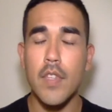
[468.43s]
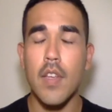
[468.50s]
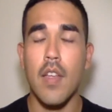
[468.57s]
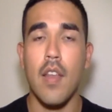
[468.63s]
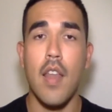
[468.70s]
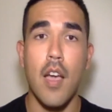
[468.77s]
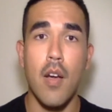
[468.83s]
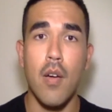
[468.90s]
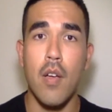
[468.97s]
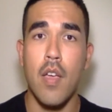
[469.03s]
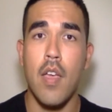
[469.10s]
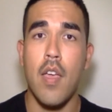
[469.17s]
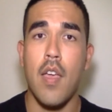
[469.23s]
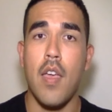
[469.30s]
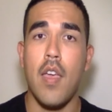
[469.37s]
Now,
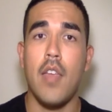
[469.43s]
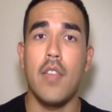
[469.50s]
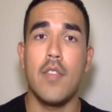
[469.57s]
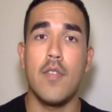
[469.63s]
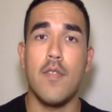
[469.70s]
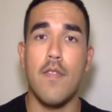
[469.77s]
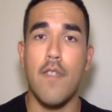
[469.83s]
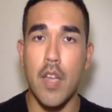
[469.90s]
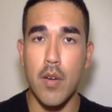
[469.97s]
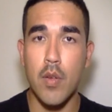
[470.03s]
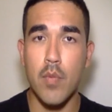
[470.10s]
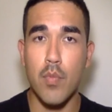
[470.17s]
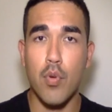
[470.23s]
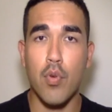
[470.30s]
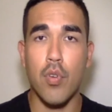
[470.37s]
it's very
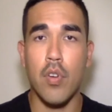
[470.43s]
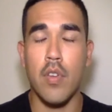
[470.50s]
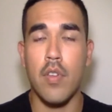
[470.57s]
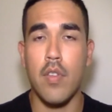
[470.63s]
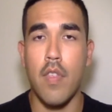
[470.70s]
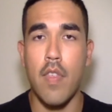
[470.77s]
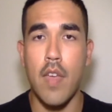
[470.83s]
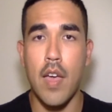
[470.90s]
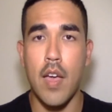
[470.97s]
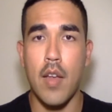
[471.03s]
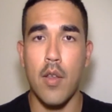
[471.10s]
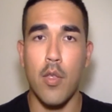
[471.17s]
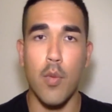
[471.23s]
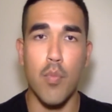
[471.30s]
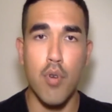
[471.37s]
important
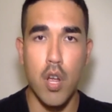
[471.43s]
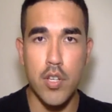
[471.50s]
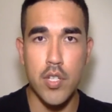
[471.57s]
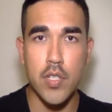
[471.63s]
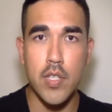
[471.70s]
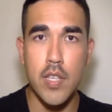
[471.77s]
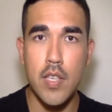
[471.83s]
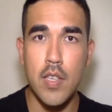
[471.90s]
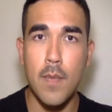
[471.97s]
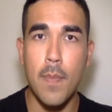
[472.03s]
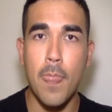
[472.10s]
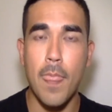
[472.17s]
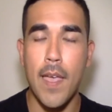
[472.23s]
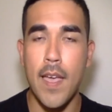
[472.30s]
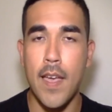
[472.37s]
that the project team
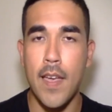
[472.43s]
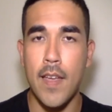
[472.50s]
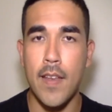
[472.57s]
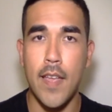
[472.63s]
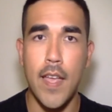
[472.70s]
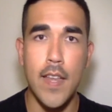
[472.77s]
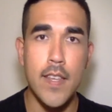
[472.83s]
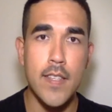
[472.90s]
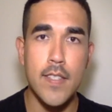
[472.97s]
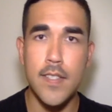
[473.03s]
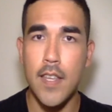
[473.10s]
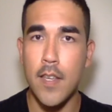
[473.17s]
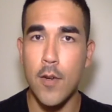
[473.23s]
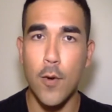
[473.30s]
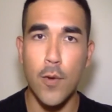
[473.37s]
and any
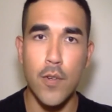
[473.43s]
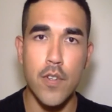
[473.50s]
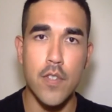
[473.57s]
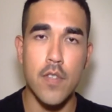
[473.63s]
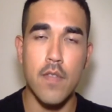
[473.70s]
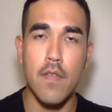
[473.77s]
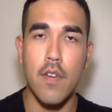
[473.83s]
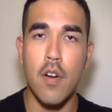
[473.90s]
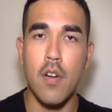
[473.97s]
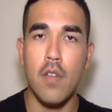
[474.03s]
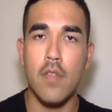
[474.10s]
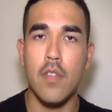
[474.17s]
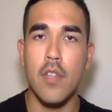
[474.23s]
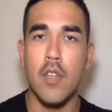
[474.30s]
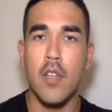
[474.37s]
stakeholders involved
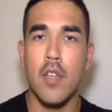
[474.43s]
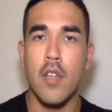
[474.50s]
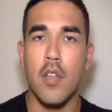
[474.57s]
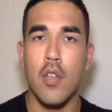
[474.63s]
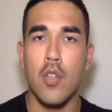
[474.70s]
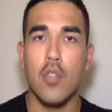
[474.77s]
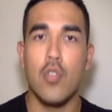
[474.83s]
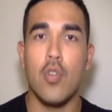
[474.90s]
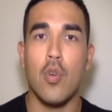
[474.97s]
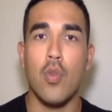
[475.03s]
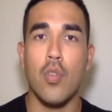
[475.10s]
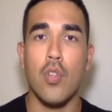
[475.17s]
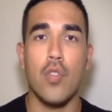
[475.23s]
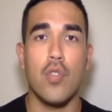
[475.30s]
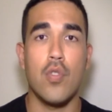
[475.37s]

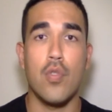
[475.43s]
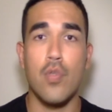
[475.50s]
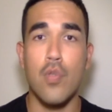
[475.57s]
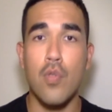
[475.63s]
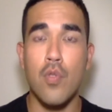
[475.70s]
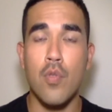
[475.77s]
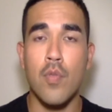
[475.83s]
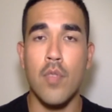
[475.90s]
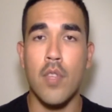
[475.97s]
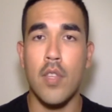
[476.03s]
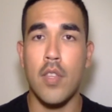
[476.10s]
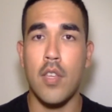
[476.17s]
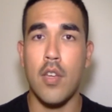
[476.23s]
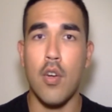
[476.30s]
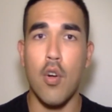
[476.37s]
don't assume that
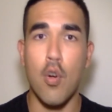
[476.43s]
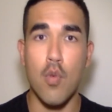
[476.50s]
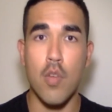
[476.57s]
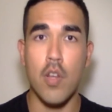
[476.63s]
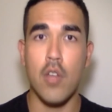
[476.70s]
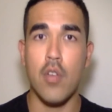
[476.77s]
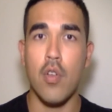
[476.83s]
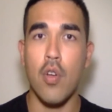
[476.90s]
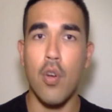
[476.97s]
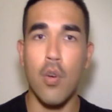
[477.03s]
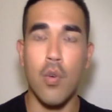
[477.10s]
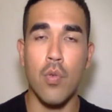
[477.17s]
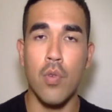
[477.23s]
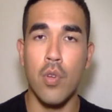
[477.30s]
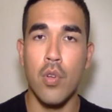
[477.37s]
they already
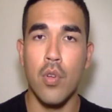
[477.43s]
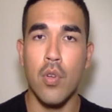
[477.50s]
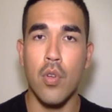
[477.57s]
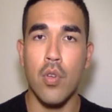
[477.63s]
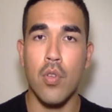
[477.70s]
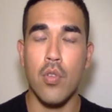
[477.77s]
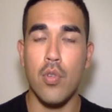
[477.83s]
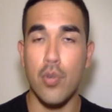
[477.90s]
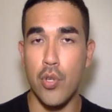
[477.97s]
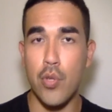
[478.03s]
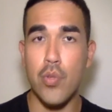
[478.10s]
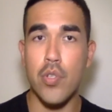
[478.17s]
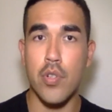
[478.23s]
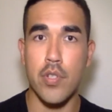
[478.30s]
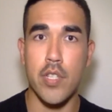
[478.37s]
know your
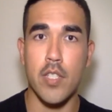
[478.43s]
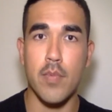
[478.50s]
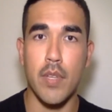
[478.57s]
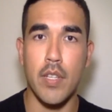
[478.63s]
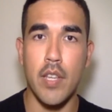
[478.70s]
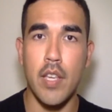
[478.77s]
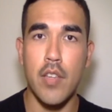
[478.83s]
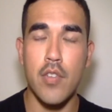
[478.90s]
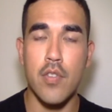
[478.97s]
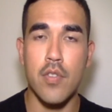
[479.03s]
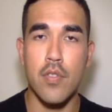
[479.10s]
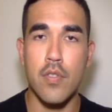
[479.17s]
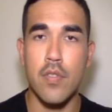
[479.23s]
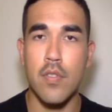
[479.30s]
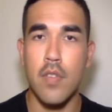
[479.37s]
users'
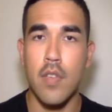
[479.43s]
expectations,